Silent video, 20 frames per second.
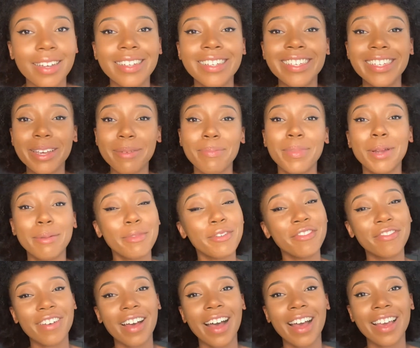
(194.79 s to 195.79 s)
Tip number
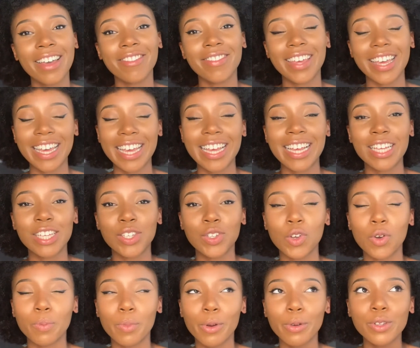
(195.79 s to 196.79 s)
5 is
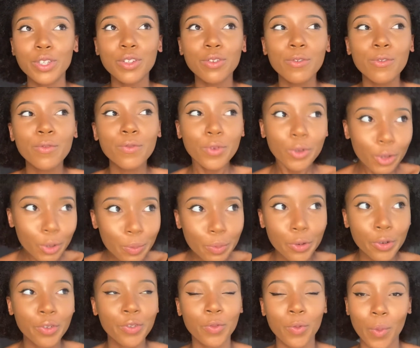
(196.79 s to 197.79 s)
your most
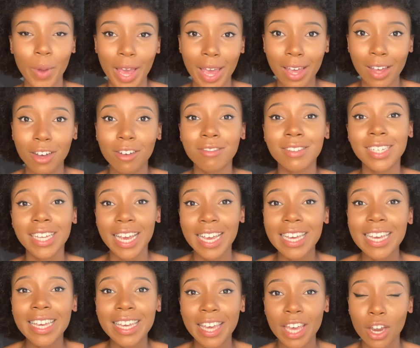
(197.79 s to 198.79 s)
foolproof way of
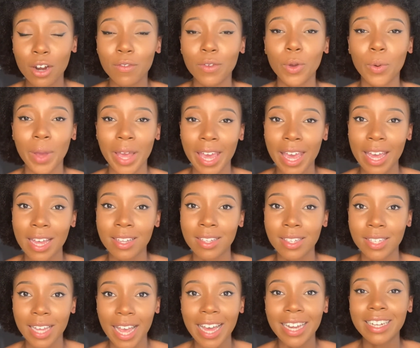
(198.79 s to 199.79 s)
taking care of your
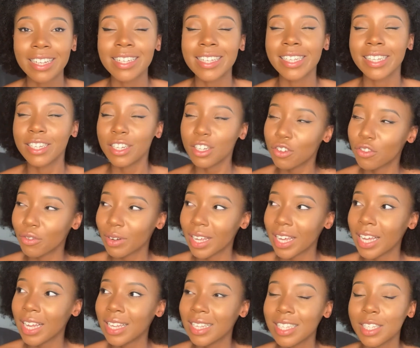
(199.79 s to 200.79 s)
ends, and it's
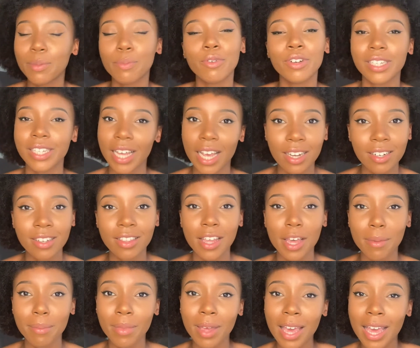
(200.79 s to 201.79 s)
literally to protect
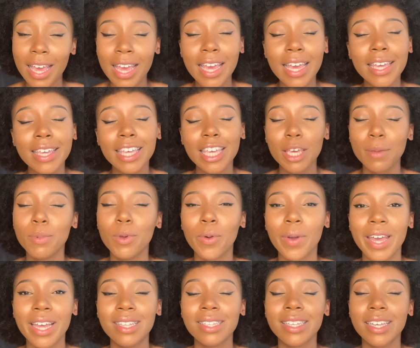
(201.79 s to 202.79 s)
them. Keep your
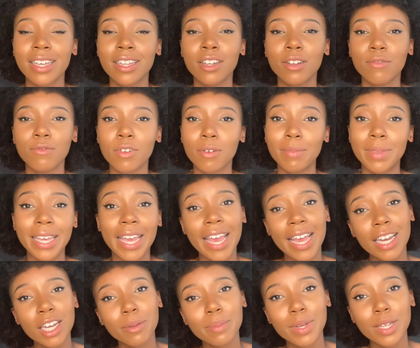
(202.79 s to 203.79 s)
ends hidden from the
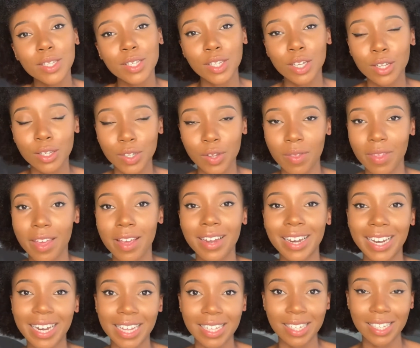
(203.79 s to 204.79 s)
elements so they are
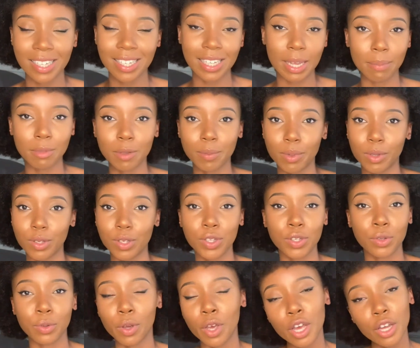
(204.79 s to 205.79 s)
less susceptible
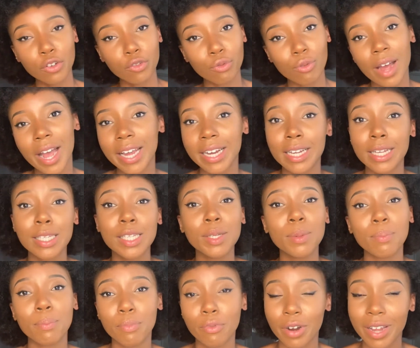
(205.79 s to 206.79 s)
to dryness,
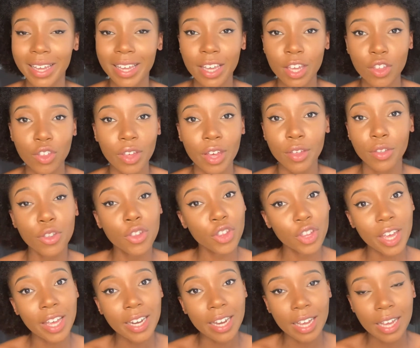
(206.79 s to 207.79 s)
breakage, and
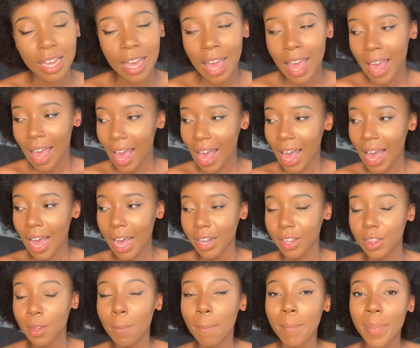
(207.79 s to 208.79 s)
shedding, and
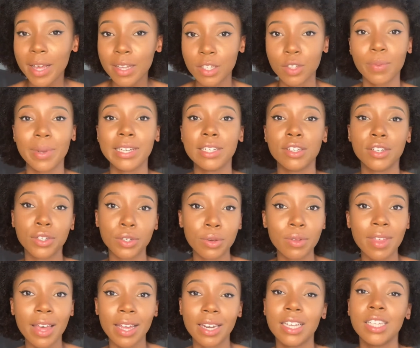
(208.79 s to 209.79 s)
the best way to do
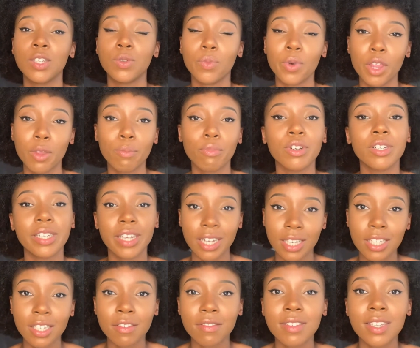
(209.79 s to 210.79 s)
that is with
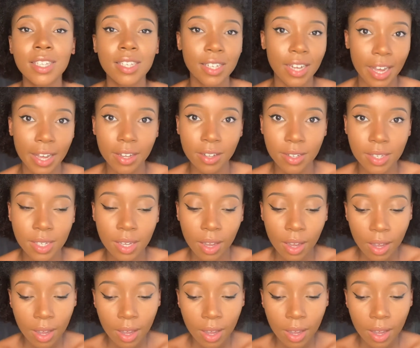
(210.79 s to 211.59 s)
protective styles.